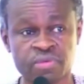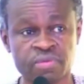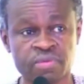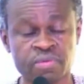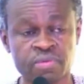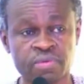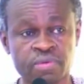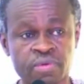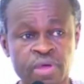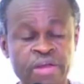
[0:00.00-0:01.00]
that we are
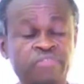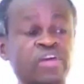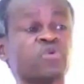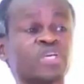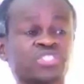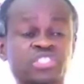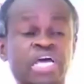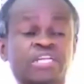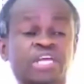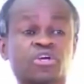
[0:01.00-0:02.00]
not being given
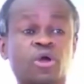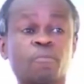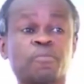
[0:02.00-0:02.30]
vaccines.